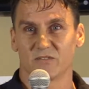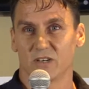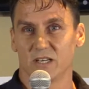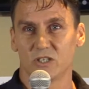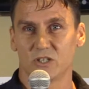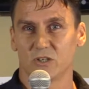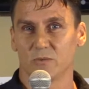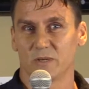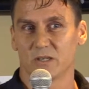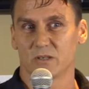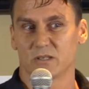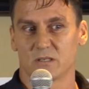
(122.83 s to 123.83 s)
an issue
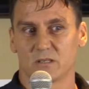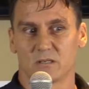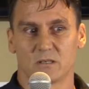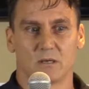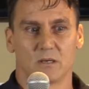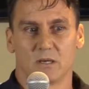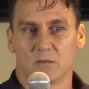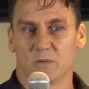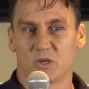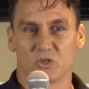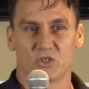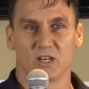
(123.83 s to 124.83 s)
because
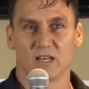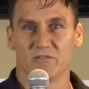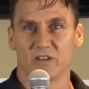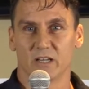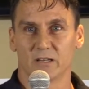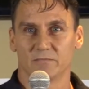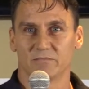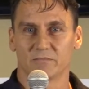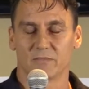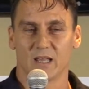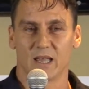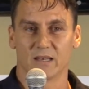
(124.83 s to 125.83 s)
you're living it.
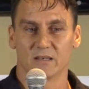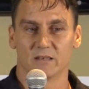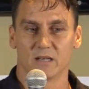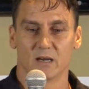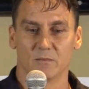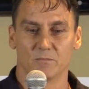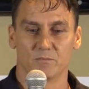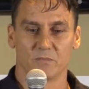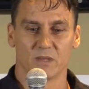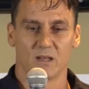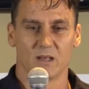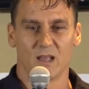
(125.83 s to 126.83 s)
And
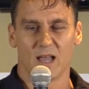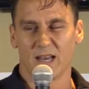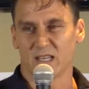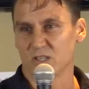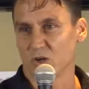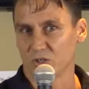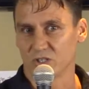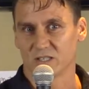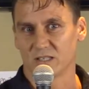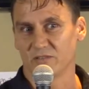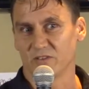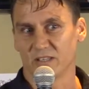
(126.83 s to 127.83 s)
it's not just
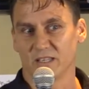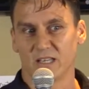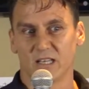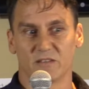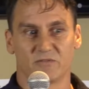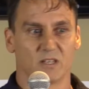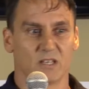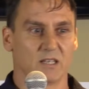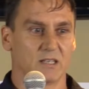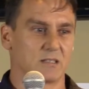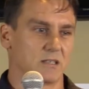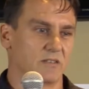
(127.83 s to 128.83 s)
living the EFT,
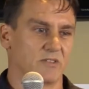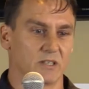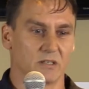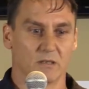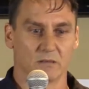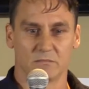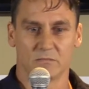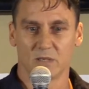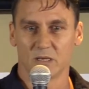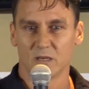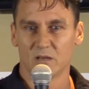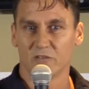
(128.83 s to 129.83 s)
it's living the
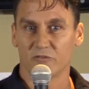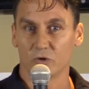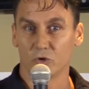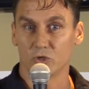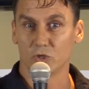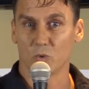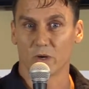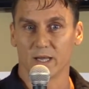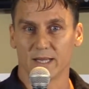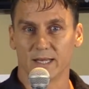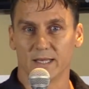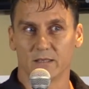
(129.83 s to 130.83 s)
food you want to
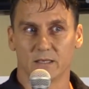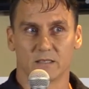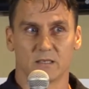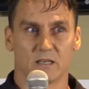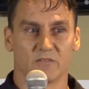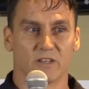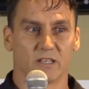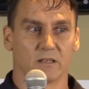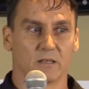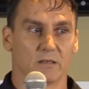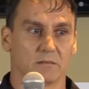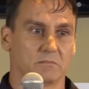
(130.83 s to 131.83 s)
eat, it's living
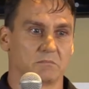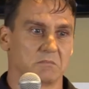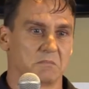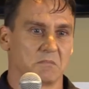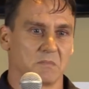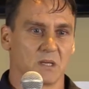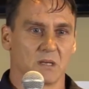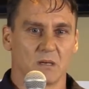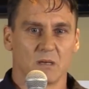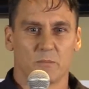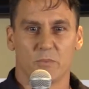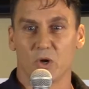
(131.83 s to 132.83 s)
the
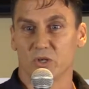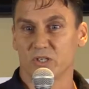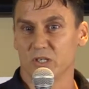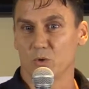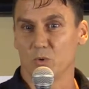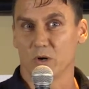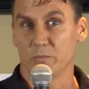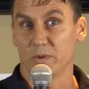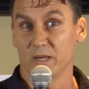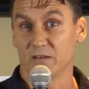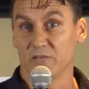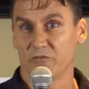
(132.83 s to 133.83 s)
person you want to
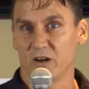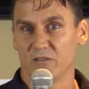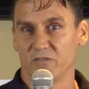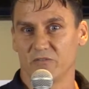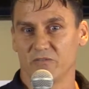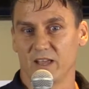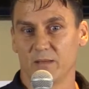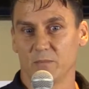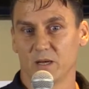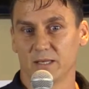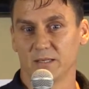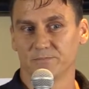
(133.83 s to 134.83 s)
be in front of your
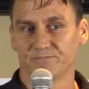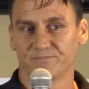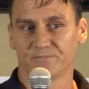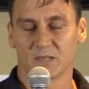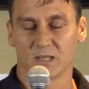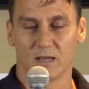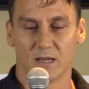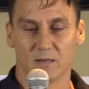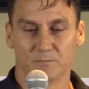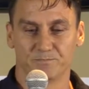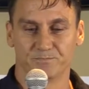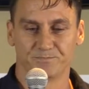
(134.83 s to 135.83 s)
family.
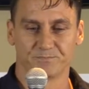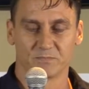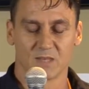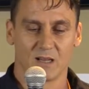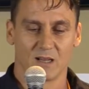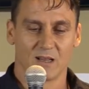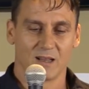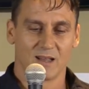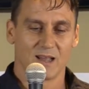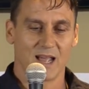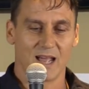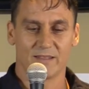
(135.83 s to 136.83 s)
And
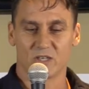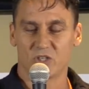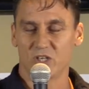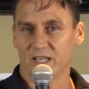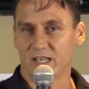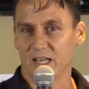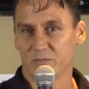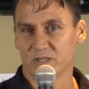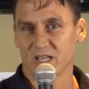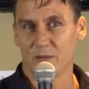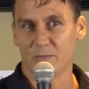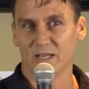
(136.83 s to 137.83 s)
the shit keeps
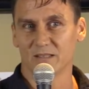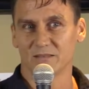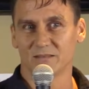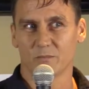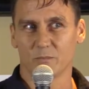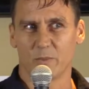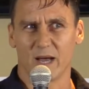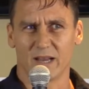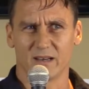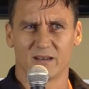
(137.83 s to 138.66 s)
coming, but